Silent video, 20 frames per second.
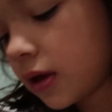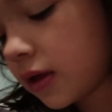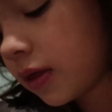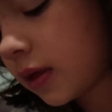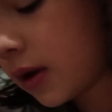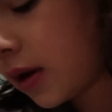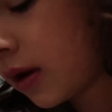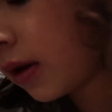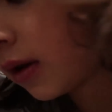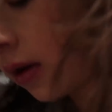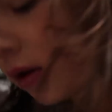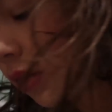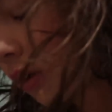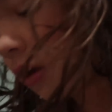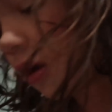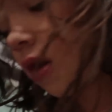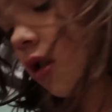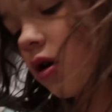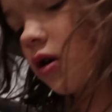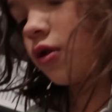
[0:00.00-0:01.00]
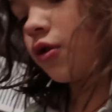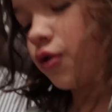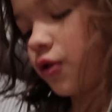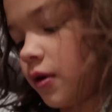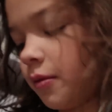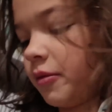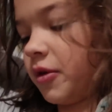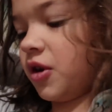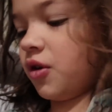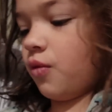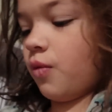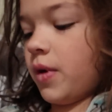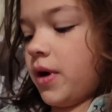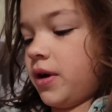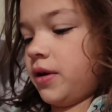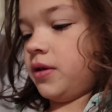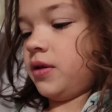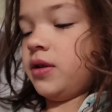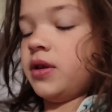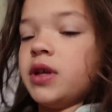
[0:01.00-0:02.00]
And then under I'm gonna
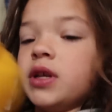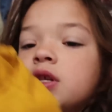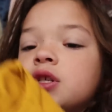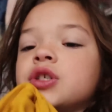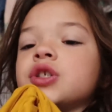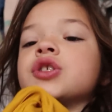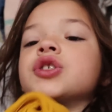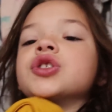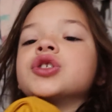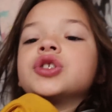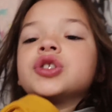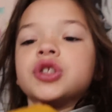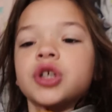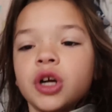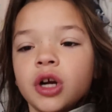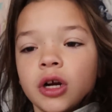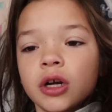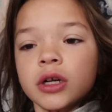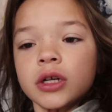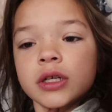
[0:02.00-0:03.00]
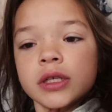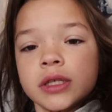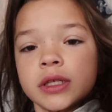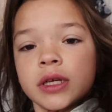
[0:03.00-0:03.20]
wear this shirt.